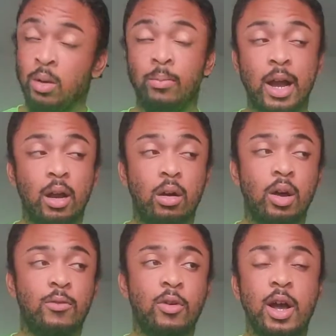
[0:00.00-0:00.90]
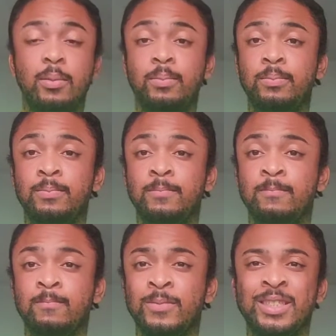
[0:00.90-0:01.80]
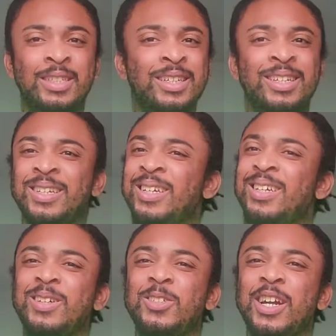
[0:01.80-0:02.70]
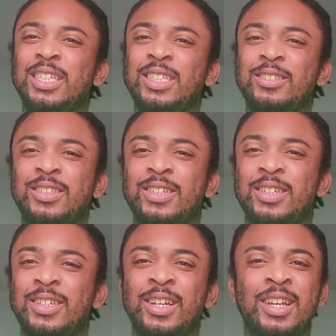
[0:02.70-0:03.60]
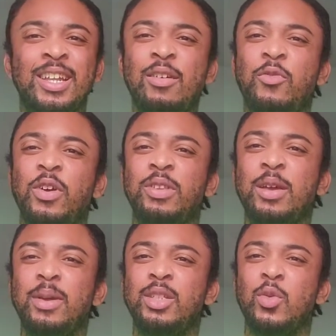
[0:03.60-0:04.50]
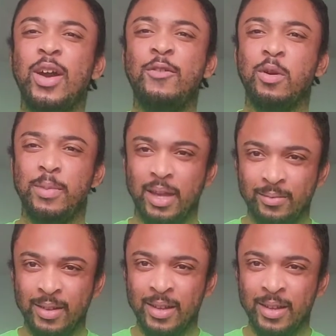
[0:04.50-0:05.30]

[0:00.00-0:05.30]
By going on OfferUp, you know what's crazy? Not even 15 minutes away from me.